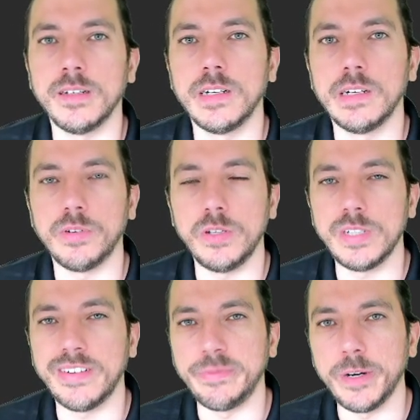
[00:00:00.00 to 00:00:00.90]
from the
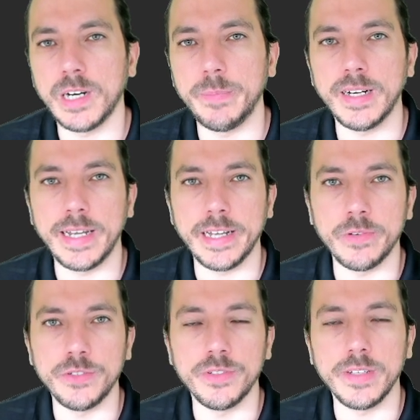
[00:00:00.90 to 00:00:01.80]
Java programming
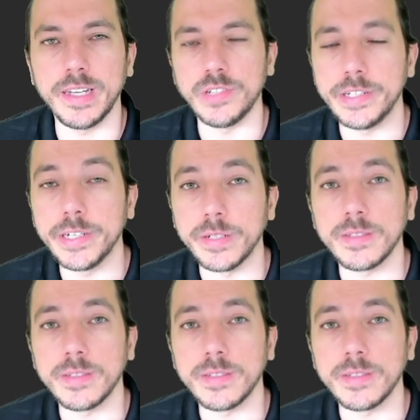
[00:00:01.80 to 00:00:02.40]
language engineers.